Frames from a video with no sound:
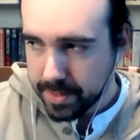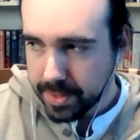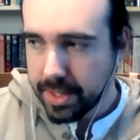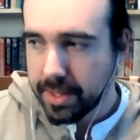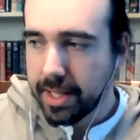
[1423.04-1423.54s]

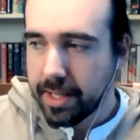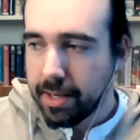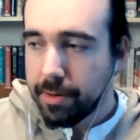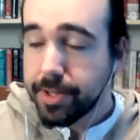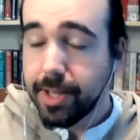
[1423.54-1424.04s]
So the,
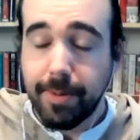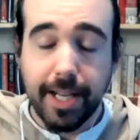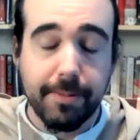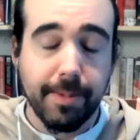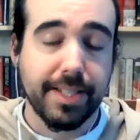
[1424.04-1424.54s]
they're also
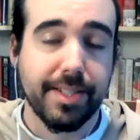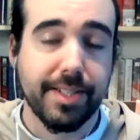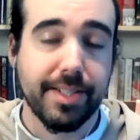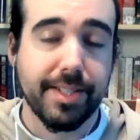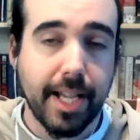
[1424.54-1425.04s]
plagued by
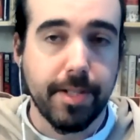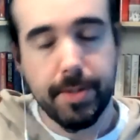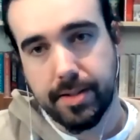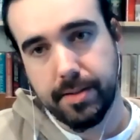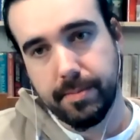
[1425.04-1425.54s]

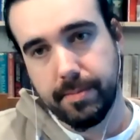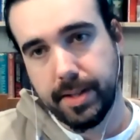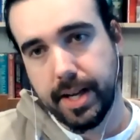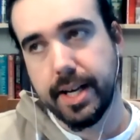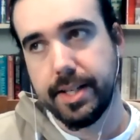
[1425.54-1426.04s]
snipers, because
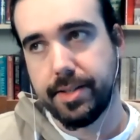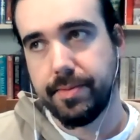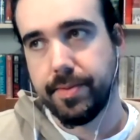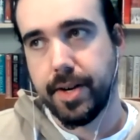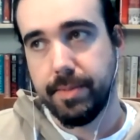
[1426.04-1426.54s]

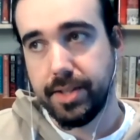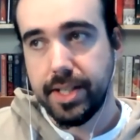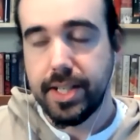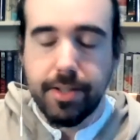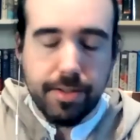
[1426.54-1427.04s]
guys from
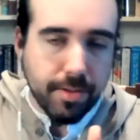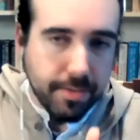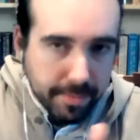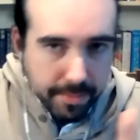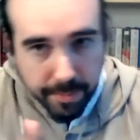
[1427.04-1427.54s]
the city could
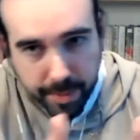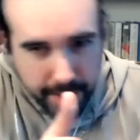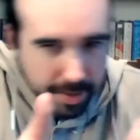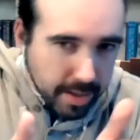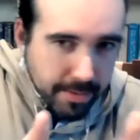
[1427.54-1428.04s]
sort of
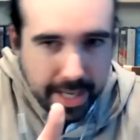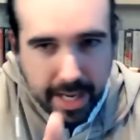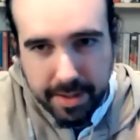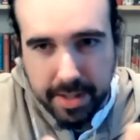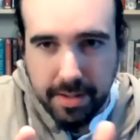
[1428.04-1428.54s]
work their way
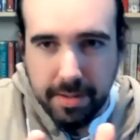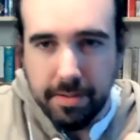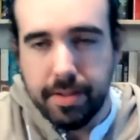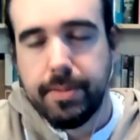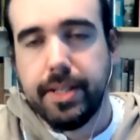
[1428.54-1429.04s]
out it
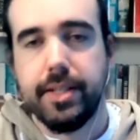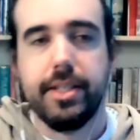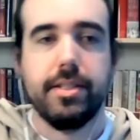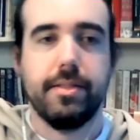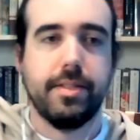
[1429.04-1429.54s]
through the
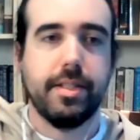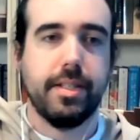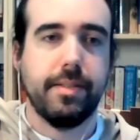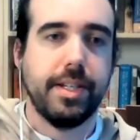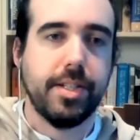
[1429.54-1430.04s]
buildings of the
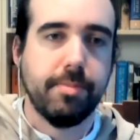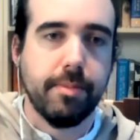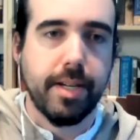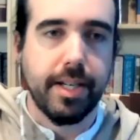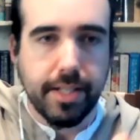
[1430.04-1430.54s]
vegetable
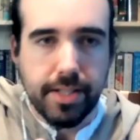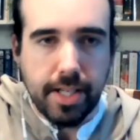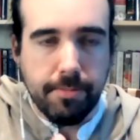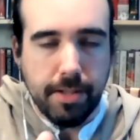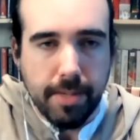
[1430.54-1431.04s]
market at
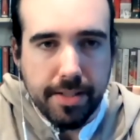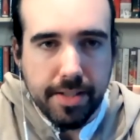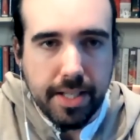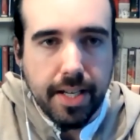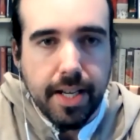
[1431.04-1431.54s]
Sabzi
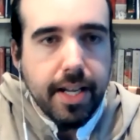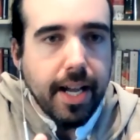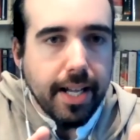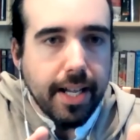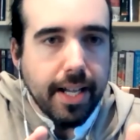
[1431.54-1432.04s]
Mandi,
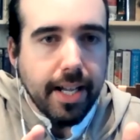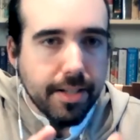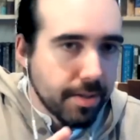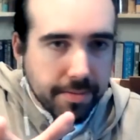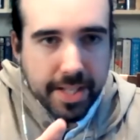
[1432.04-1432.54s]
and
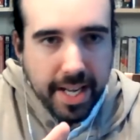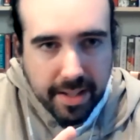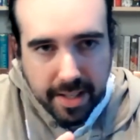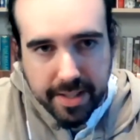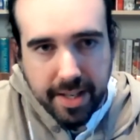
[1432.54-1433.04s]
sort of
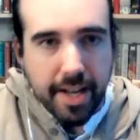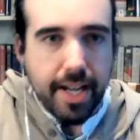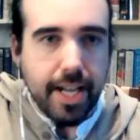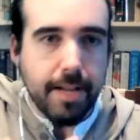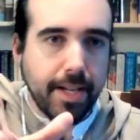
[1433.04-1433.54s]
take their
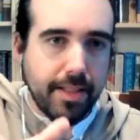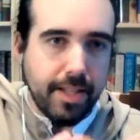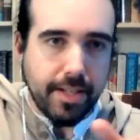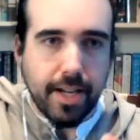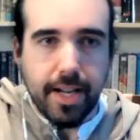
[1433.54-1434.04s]
time,
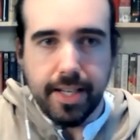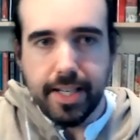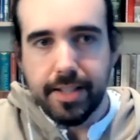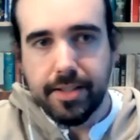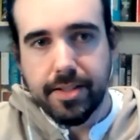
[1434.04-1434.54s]
get their
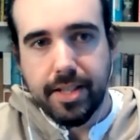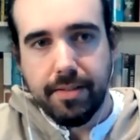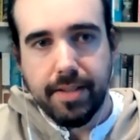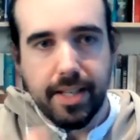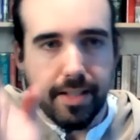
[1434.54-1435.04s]
targets,
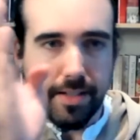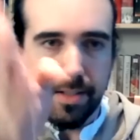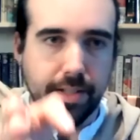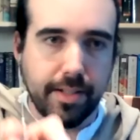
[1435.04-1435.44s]
see if they can